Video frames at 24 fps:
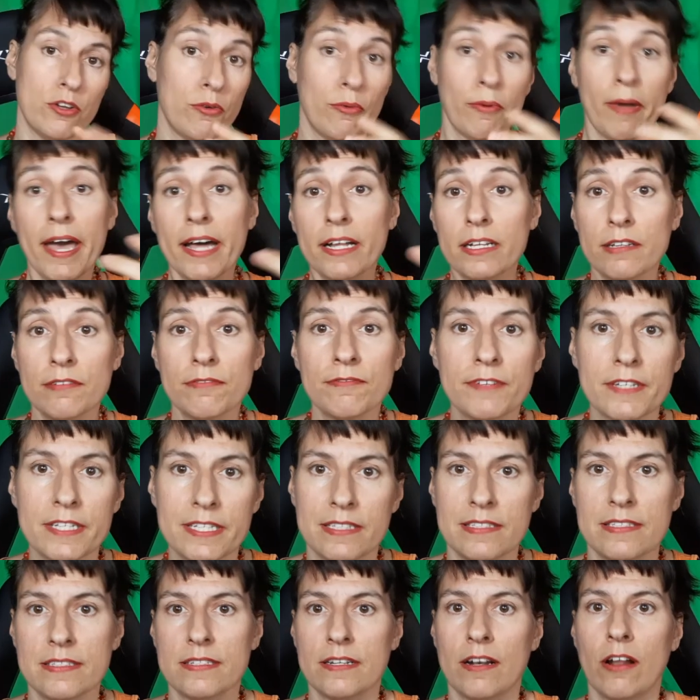
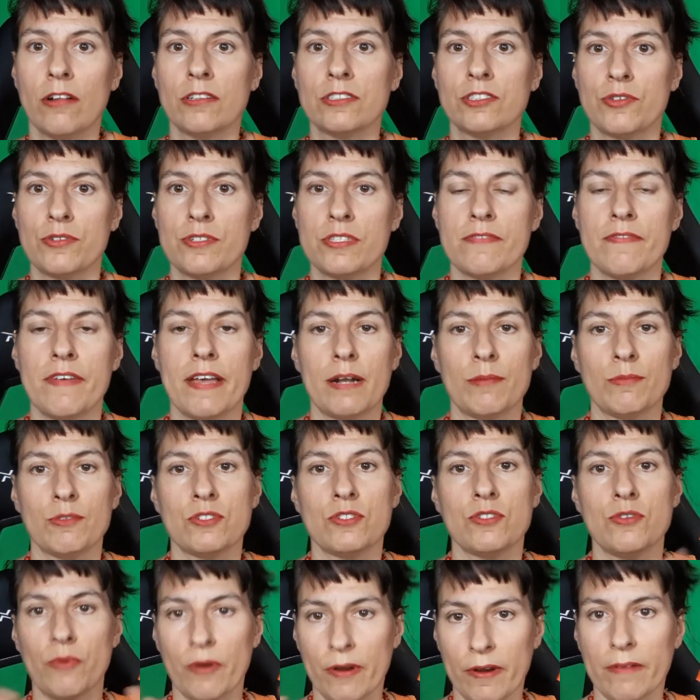elephants and all sorts of animals
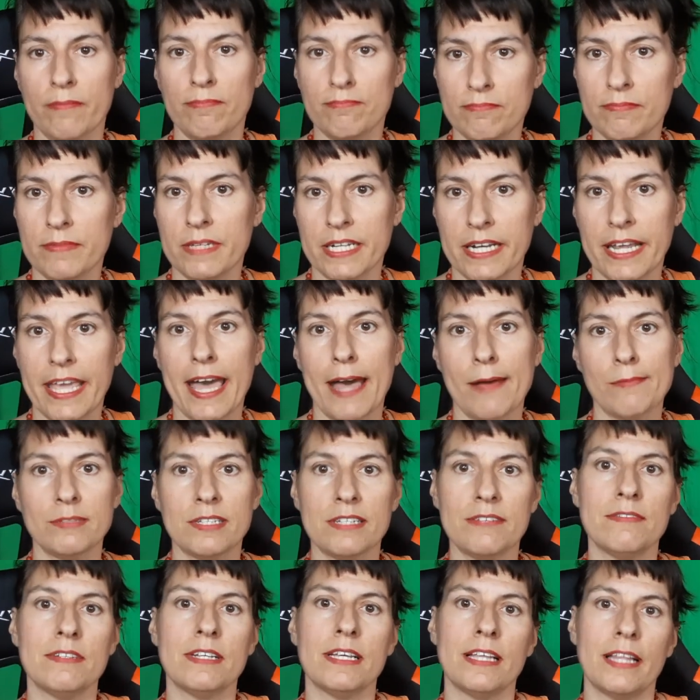who are in
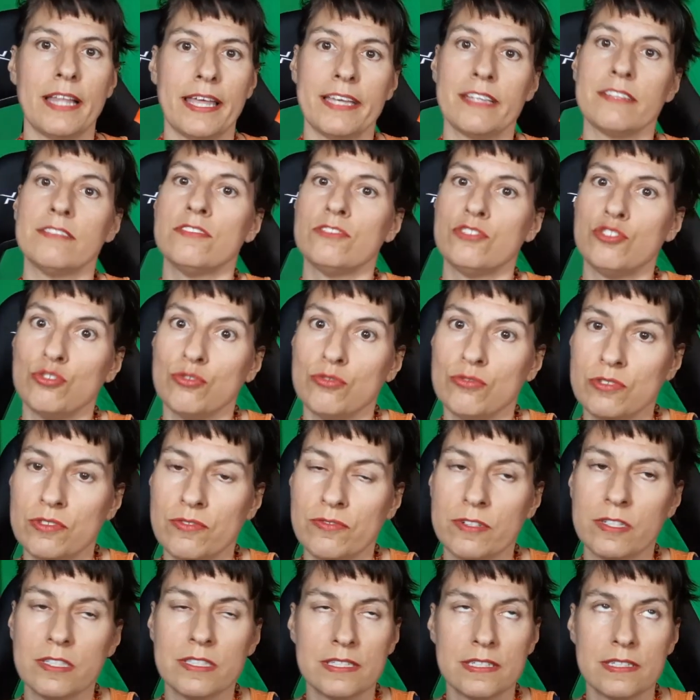captivity, like in zoos, for
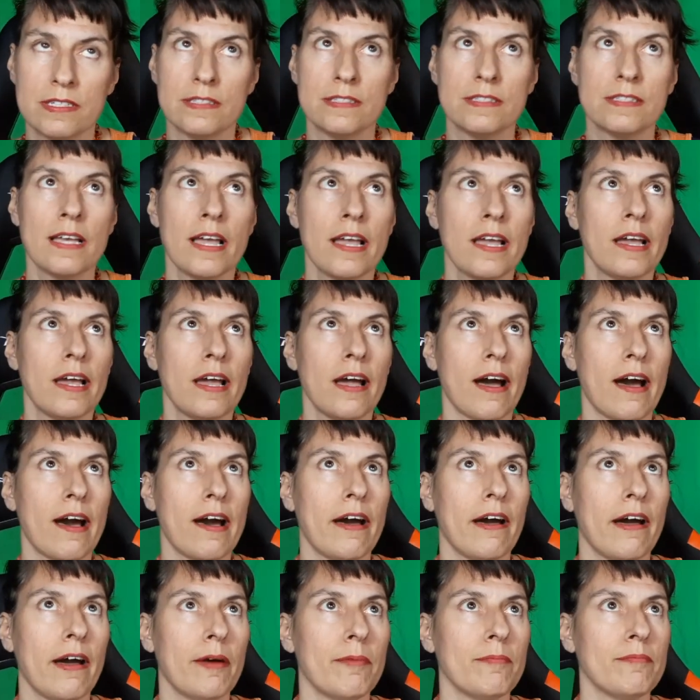instance,
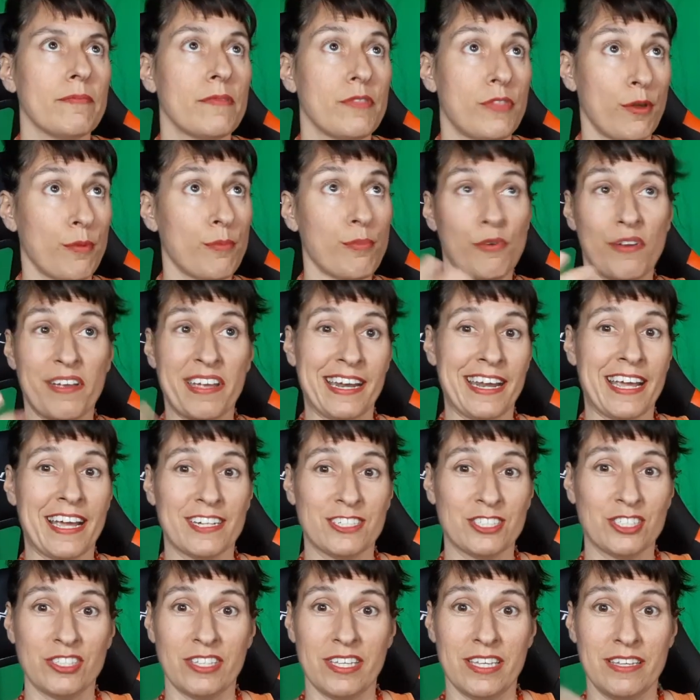their brain
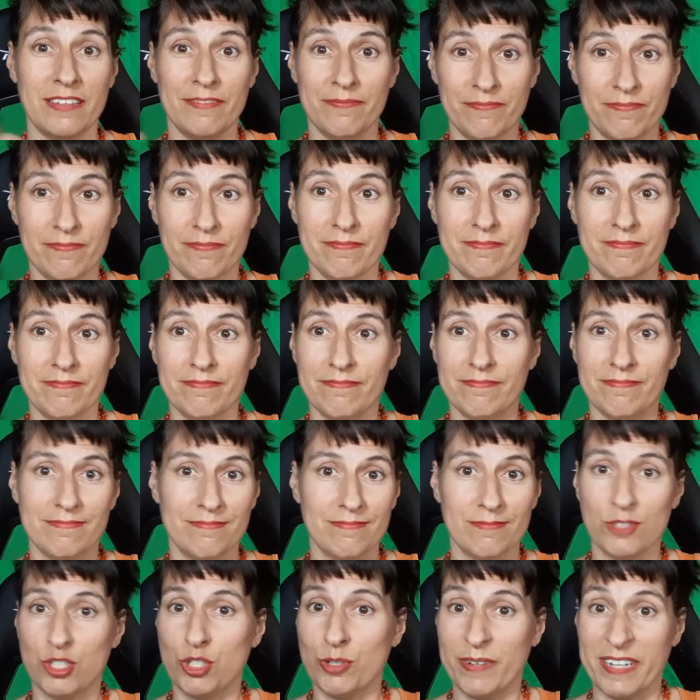actually
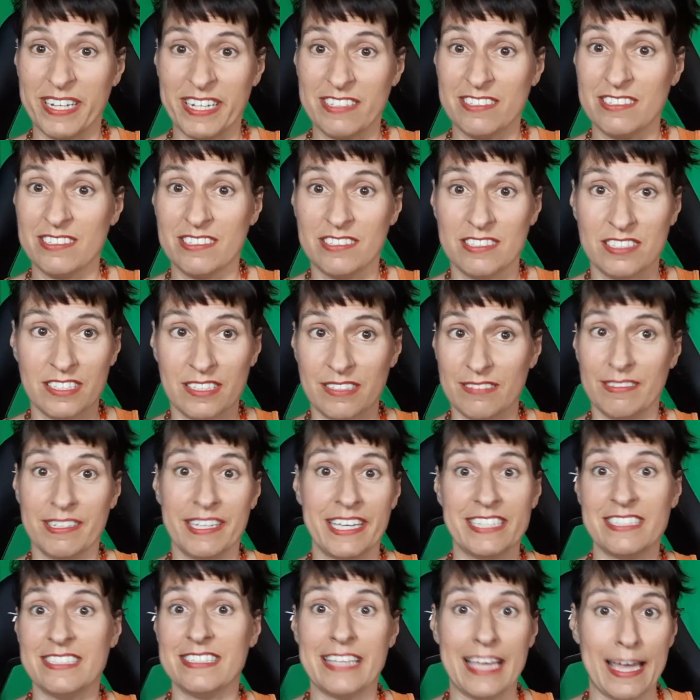shrinks,
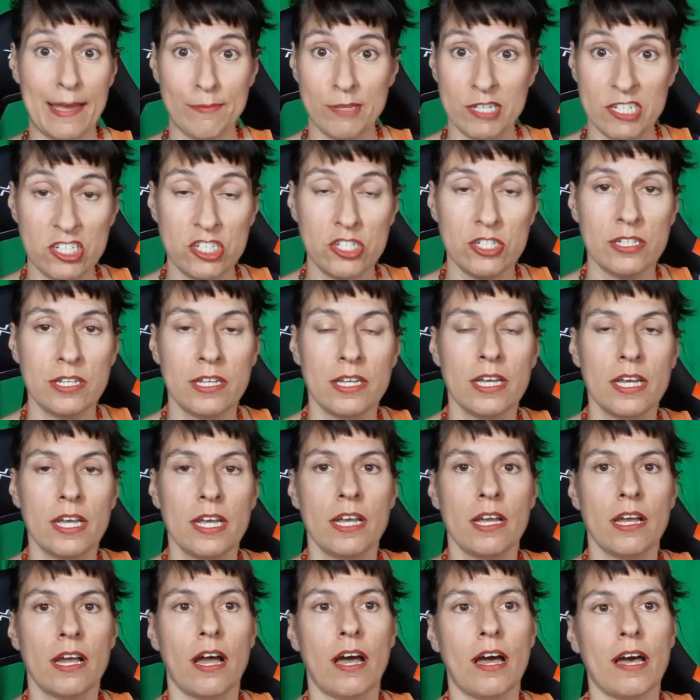gets damaged
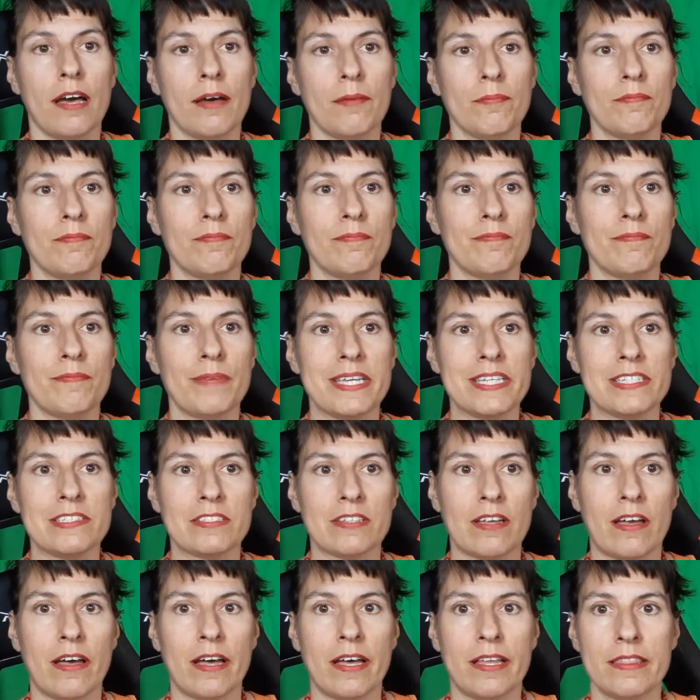based
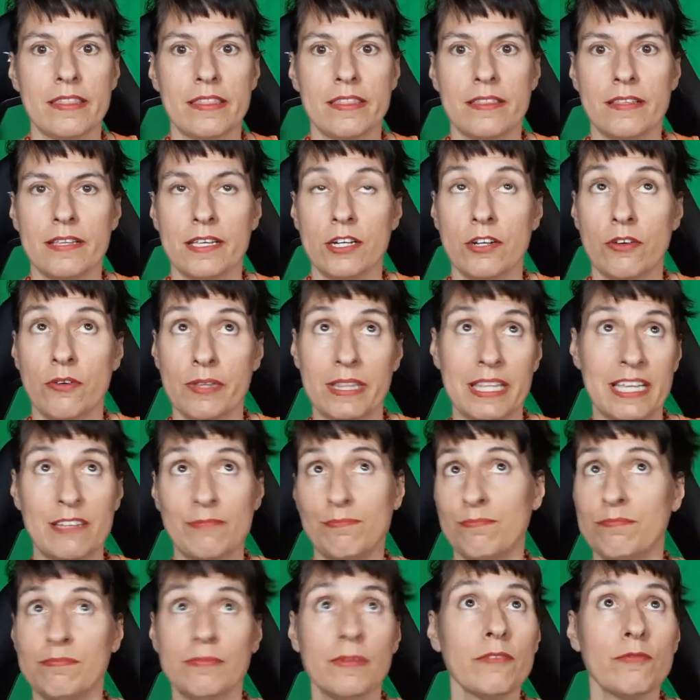on, and they,
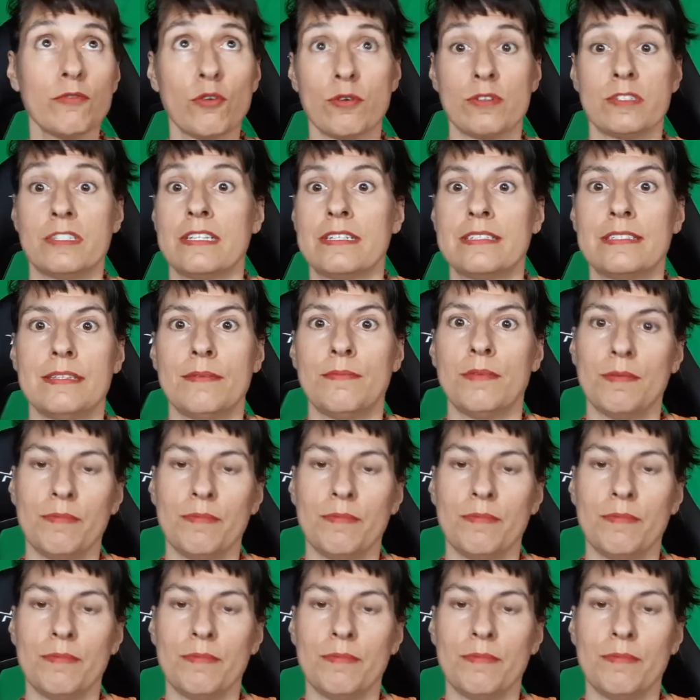of course, exhibit